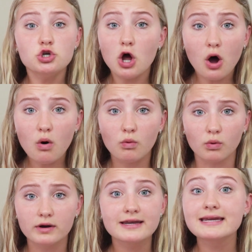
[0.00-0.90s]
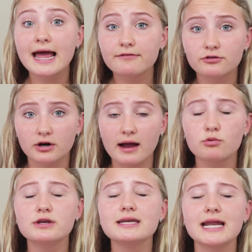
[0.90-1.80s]
No, never. I
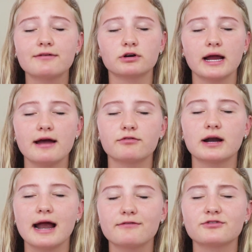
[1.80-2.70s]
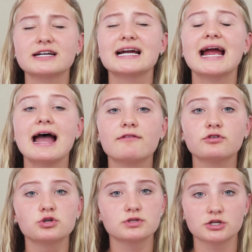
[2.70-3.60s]
would never, ever, ever,
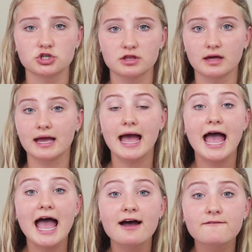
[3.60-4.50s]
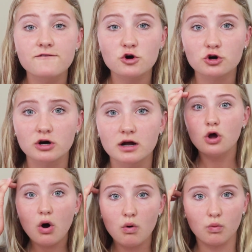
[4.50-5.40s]
ever do such a thing. Ever.
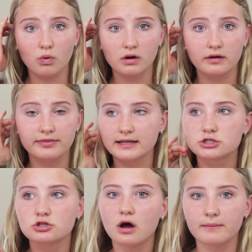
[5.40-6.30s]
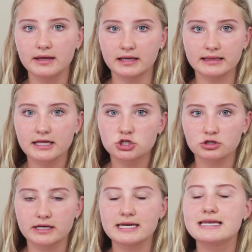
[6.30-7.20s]
No, that's not me.
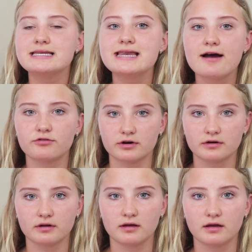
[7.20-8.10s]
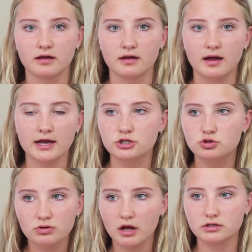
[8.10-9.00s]
Literally, never. I
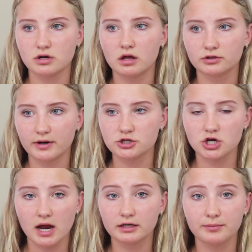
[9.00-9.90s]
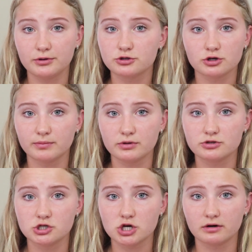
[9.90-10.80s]
do not tolerate child abuse or
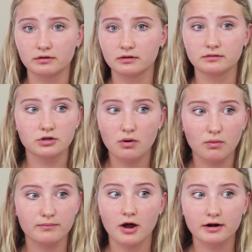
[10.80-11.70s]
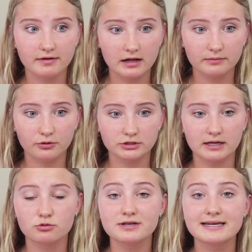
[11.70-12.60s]
abuse in general. No, I'm not a violent
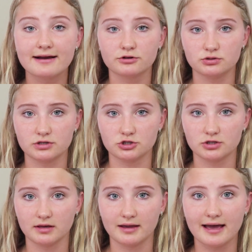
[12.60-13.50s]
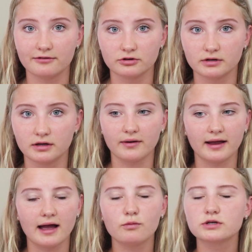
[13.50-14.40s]
person. I would never do such a thing, ever.
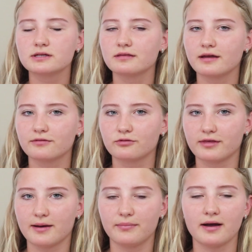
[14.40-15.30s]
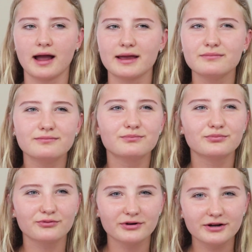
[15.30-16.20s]
Okay, I wasn't there for that, but I'm
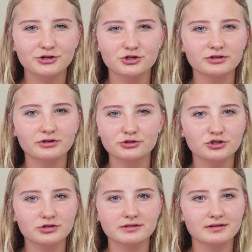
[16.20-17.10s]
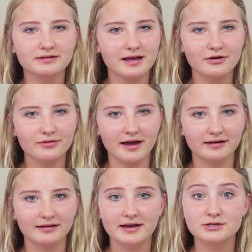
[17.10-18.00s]
pretty sure her children didn't tell her
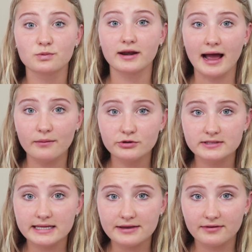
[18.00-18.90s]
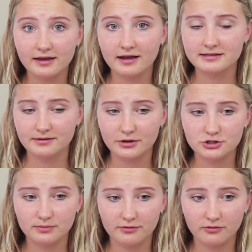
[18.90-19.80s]
that. Because when I was leaving, as I
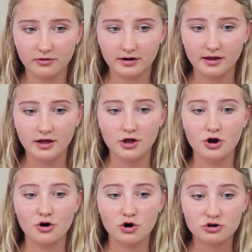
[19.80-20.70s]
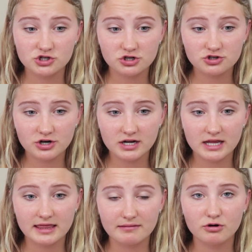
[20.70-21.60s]
mentioned before, her
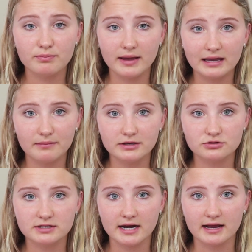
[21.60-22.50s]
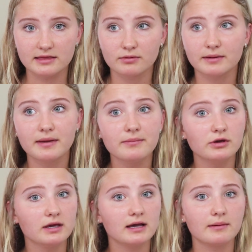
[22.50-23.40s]
children, they were begging me to stay. They were like, maybe
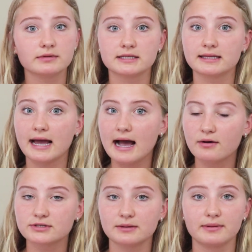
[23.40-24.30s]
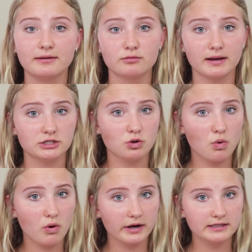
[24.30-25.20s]
you can come inside the house, like play with my
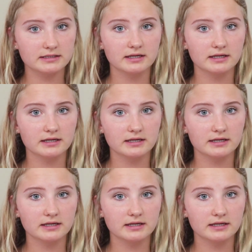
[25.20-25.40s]
toys.